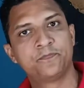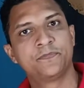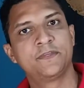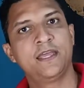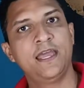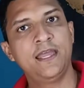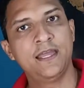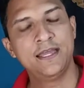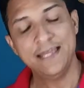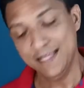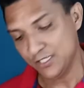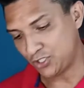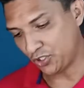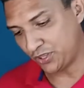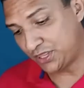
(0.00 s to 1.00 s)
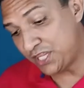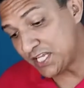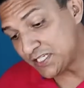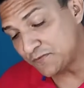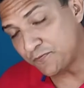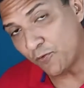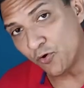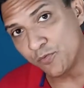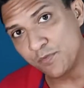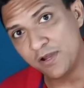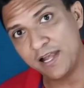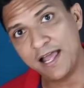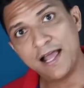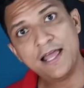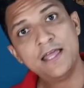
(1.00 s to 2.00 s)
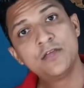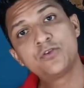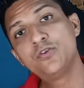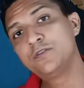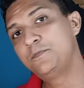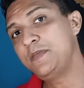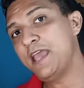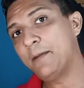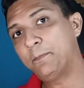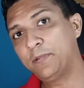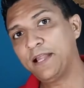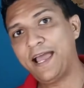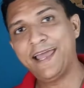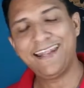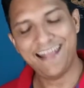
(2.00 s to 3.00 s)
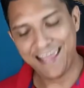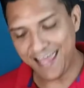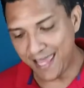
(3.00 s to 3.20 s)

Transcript: Okay, so this formula could be applied